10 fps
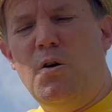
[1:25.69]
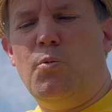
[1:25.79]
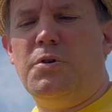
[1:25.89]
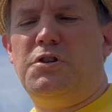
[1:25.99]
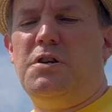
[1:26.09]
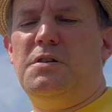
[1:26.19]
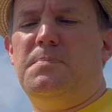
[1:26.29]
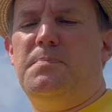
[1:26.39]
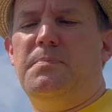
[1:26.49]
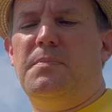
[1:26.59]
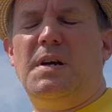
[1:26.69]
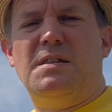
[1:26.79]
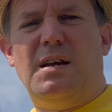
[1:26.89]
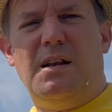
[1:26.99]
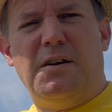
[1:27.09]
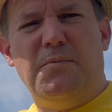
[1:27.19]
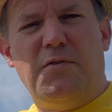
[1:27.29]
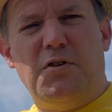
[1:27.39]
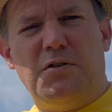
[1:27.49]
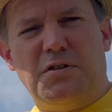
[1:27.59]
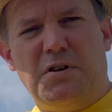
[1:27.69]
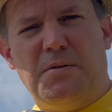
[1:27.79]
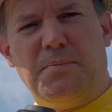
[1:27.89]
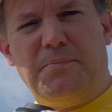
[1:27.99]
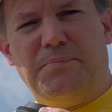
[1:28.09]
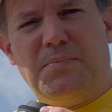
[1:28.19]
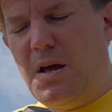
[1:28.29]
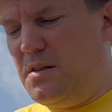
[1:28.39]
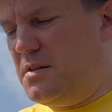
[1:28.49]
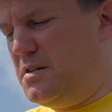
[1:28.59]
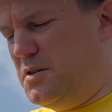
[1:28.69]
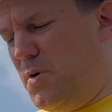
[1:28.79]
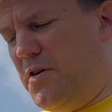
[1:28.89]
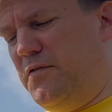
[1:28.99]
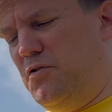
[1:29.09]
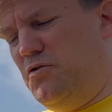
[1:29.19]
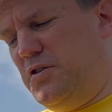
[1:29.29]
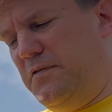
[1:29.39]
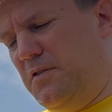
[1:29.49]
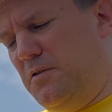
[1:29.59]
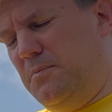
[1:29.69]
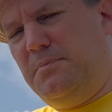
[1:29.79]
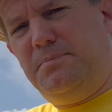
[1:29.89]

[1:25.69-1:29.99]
which is a teleconverter. This is by FujiFilm.